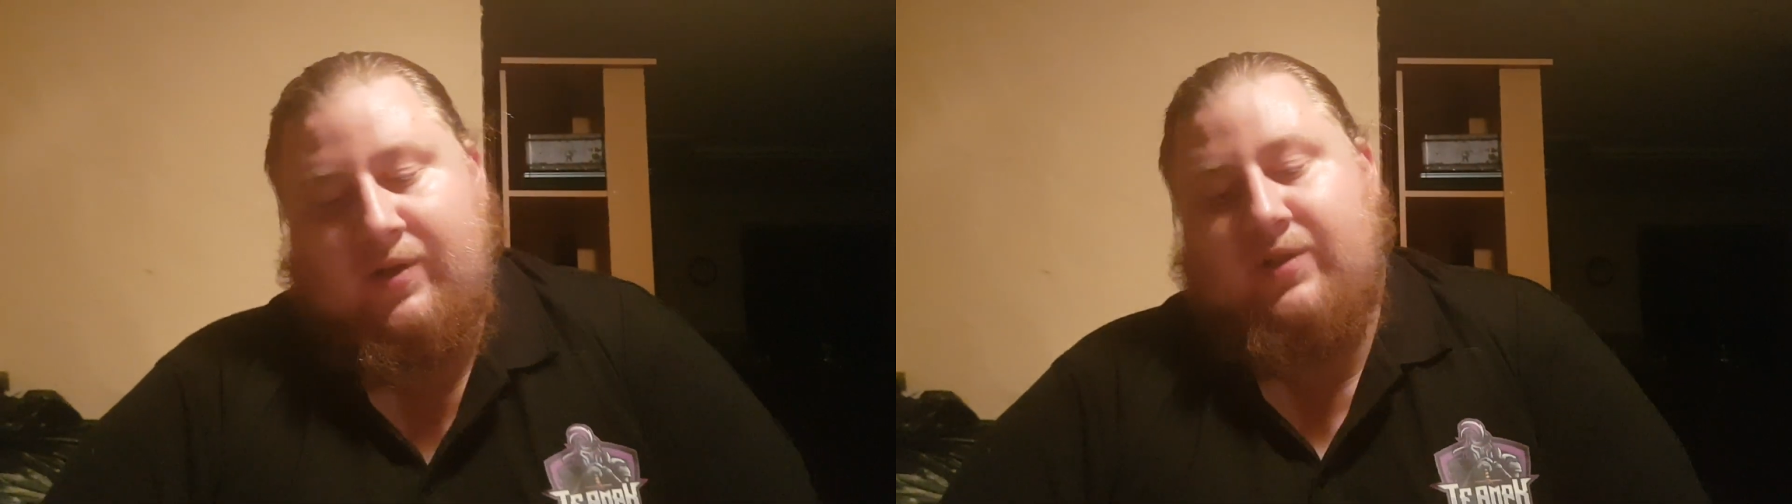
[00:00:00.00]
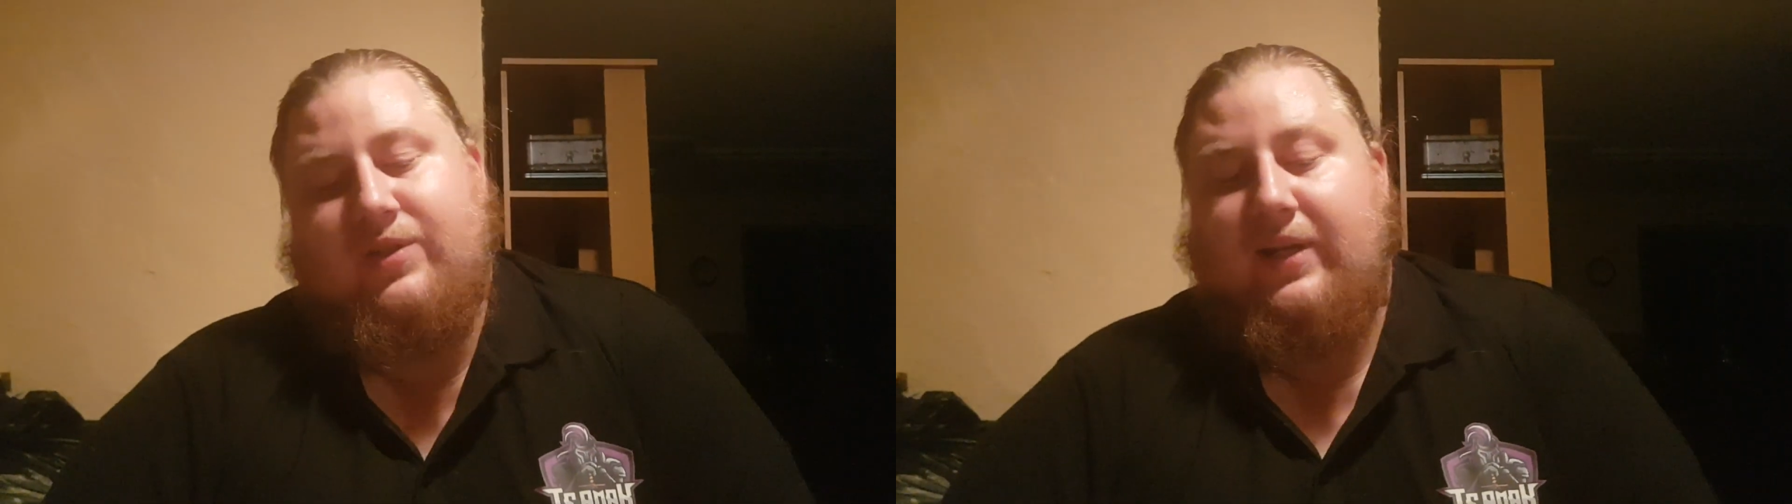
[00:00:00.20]

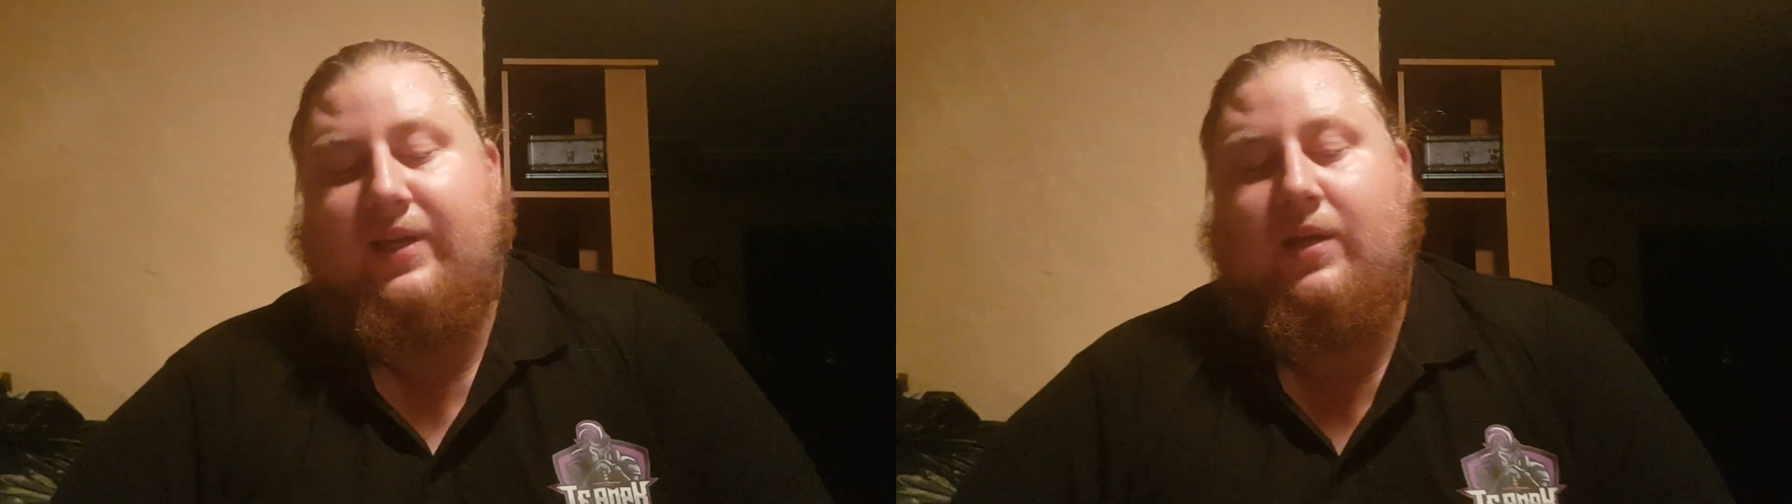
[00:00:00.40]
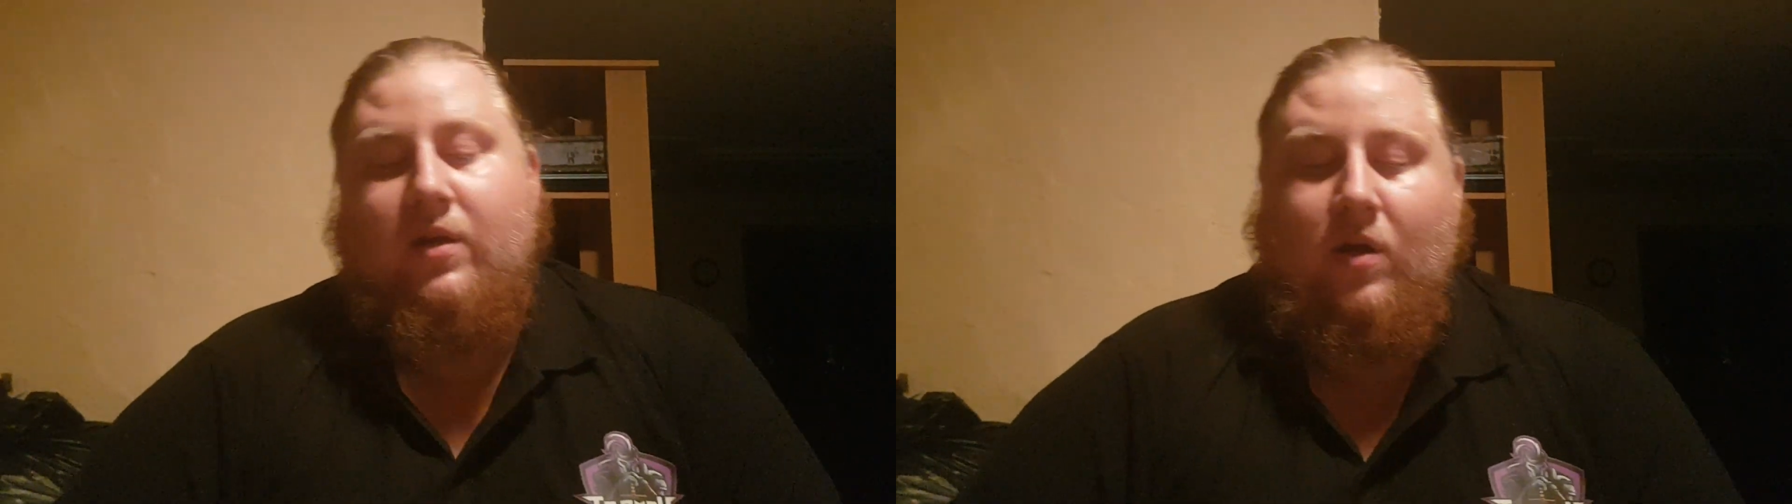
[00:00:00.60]
So
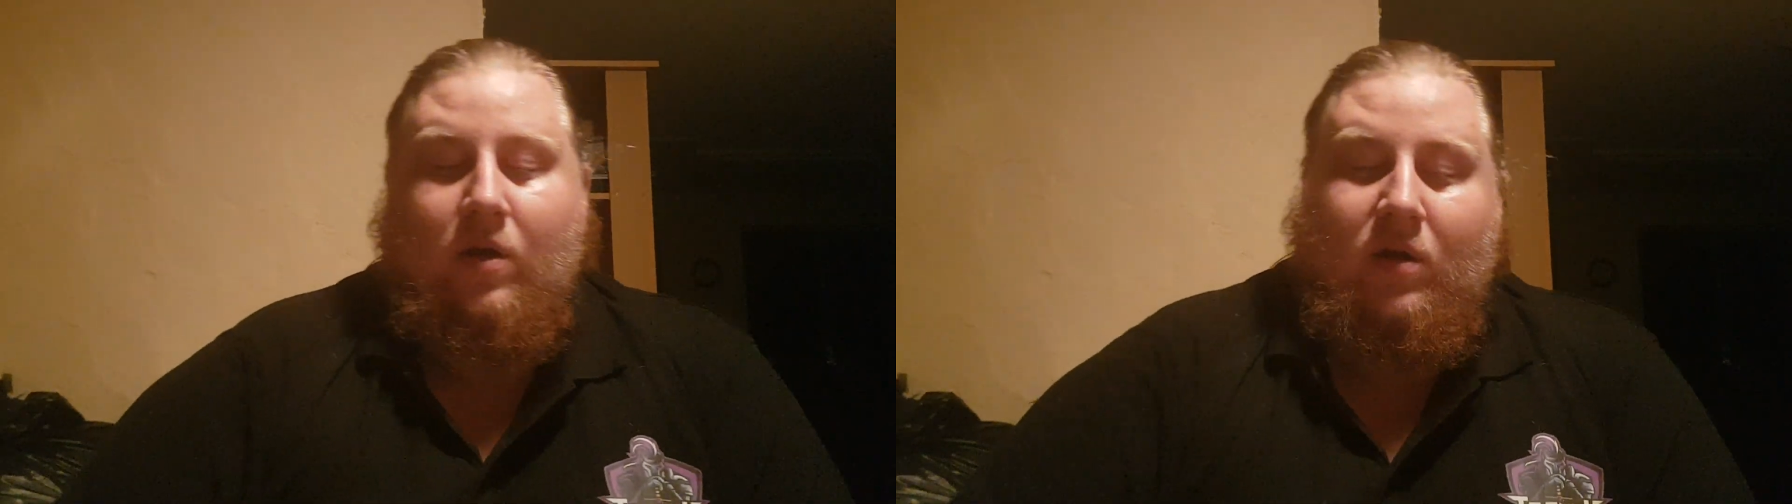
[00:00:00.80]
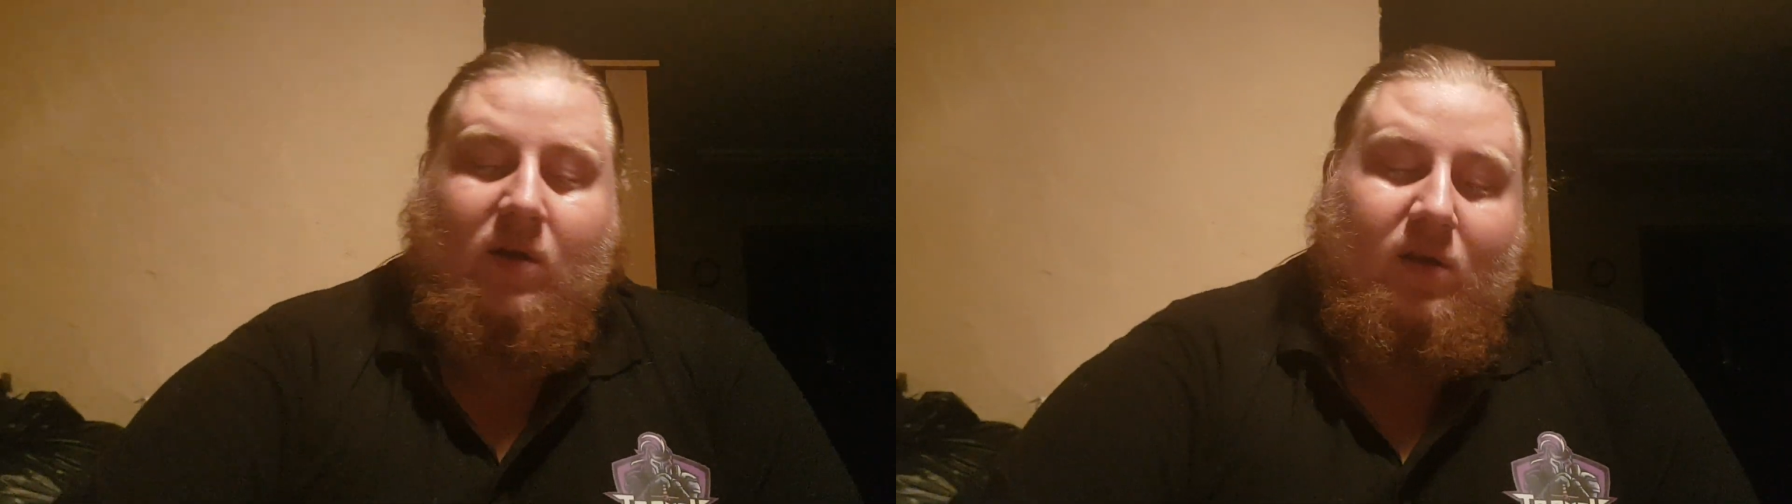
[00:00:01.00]
like
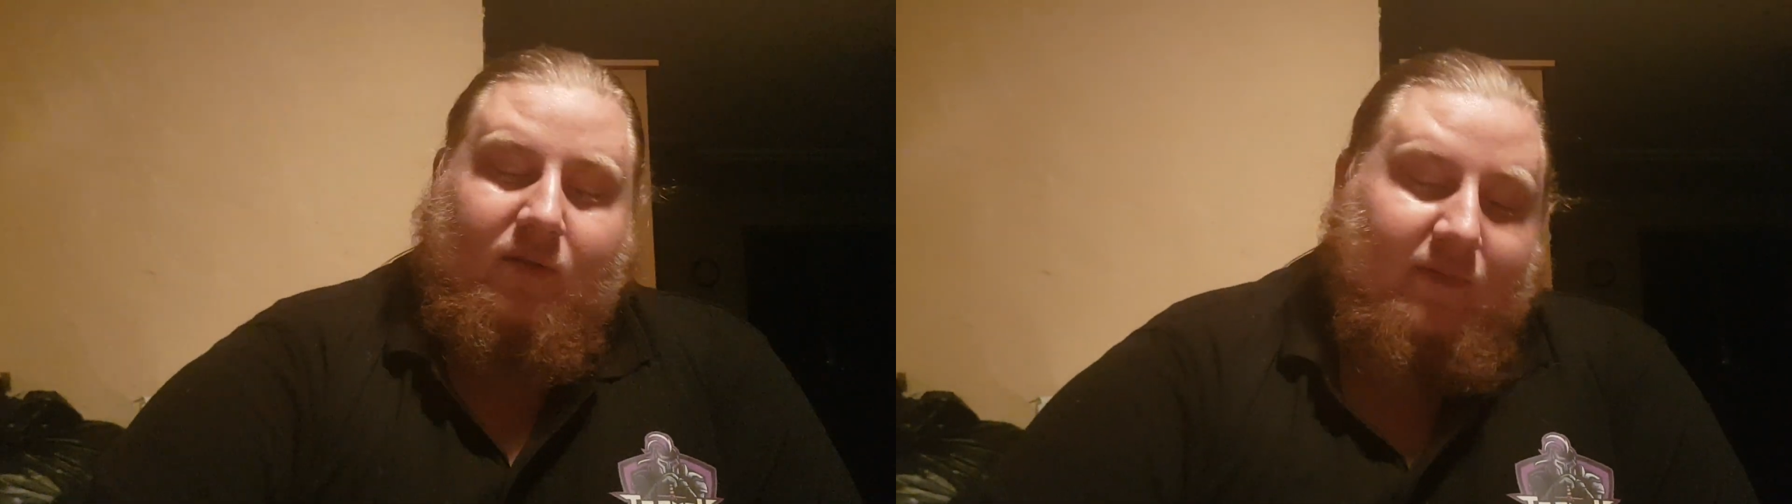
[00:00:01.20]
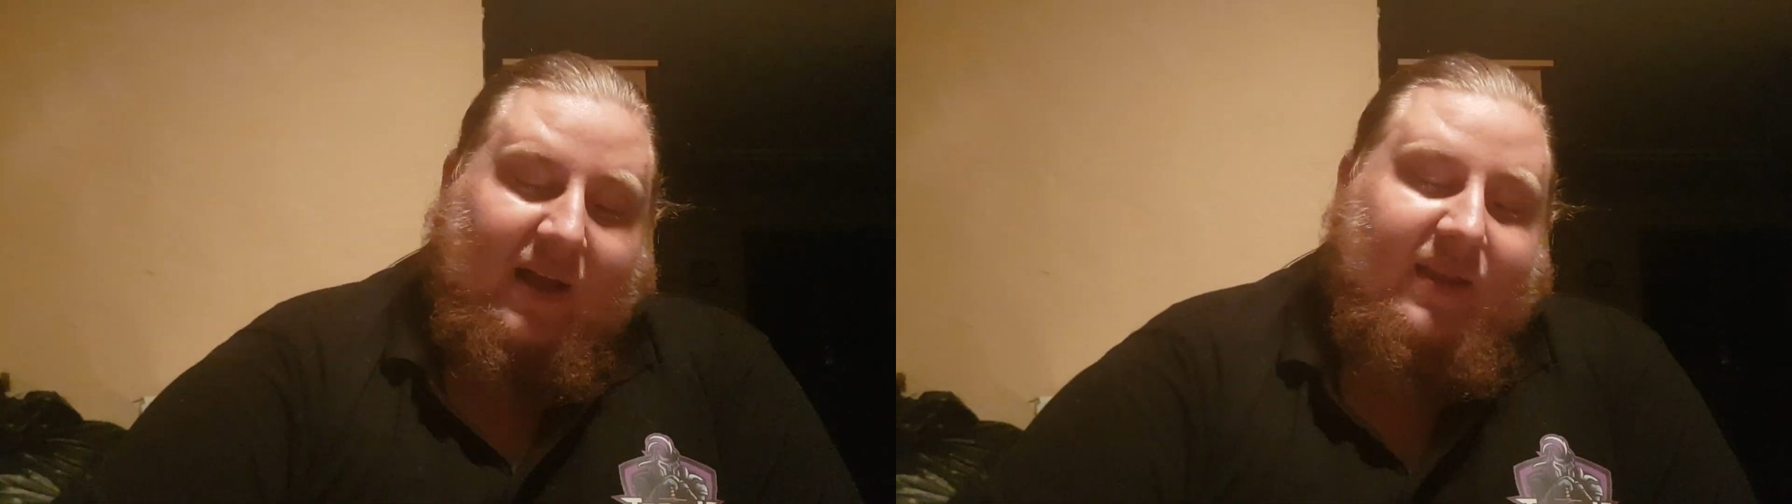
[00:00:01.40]

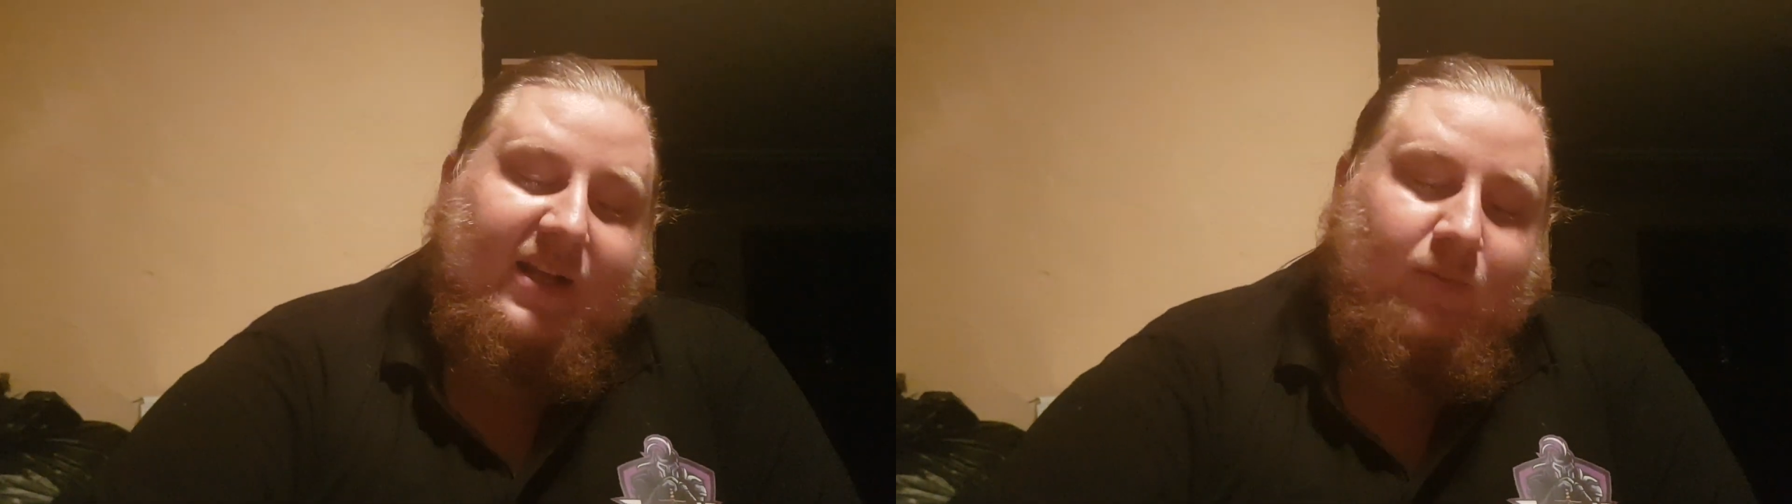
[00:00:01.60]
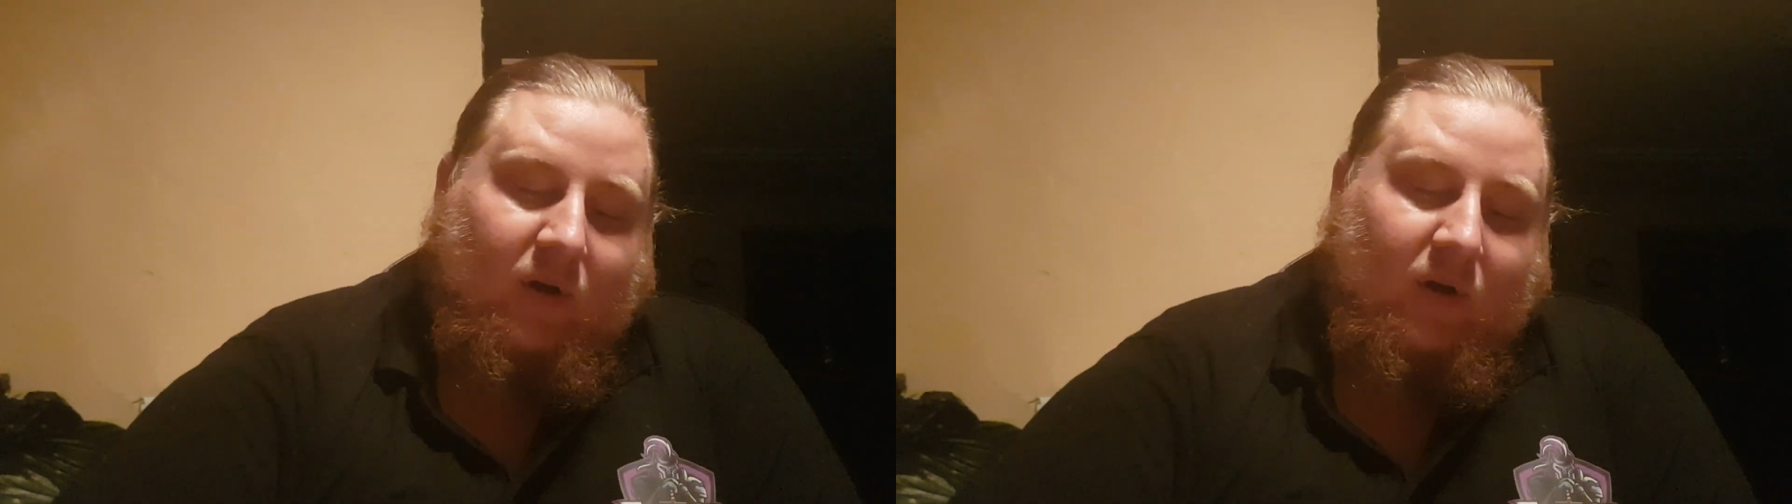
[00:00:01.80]
that's